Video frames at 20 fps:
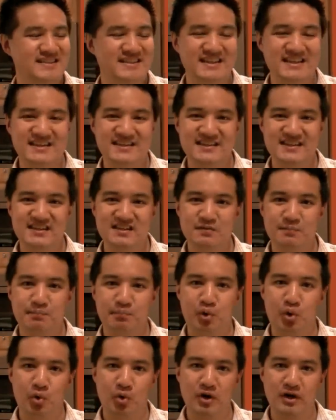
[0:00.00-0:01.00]
Seasoned
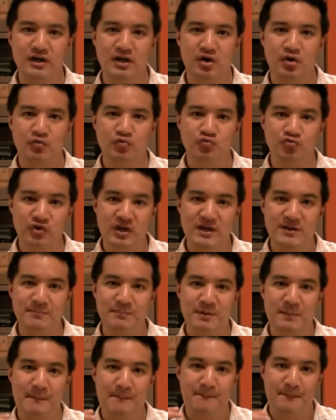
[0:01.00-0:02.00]
Pork
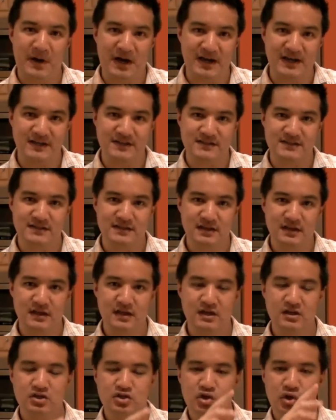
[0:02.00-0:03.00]
Rib Bites.
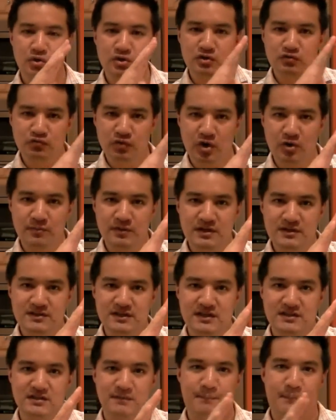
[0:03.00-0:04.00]
Tony
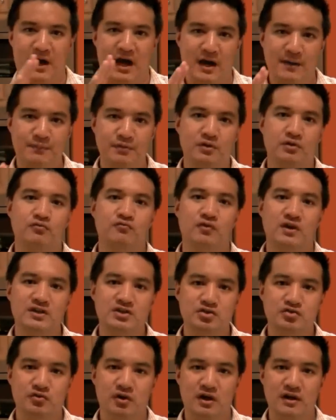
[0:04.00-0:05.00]
Roma's is a popular
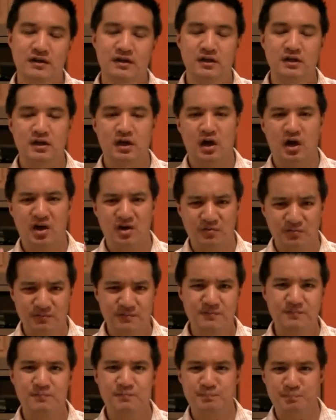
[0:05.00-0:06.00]
restaurant,
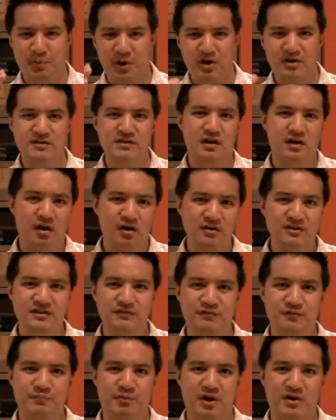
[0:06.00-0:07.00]
all
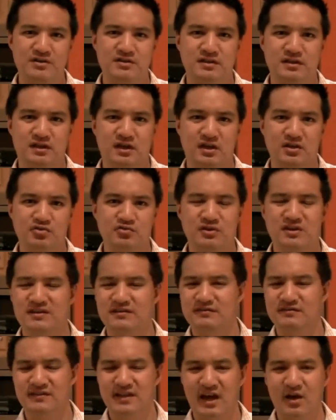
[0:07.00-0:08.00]
different parts of the
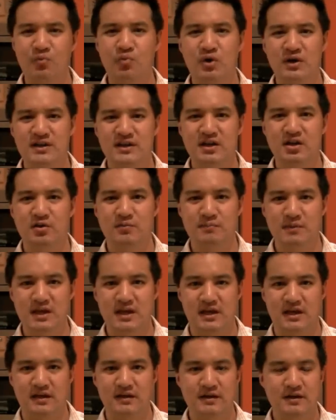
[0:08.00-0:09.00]
country, not one near
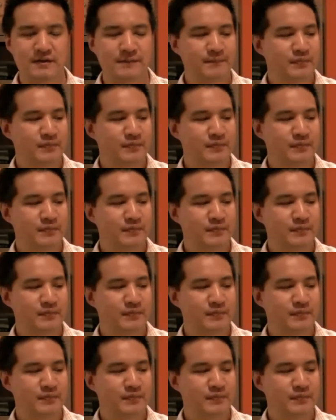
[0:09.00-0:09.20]
me,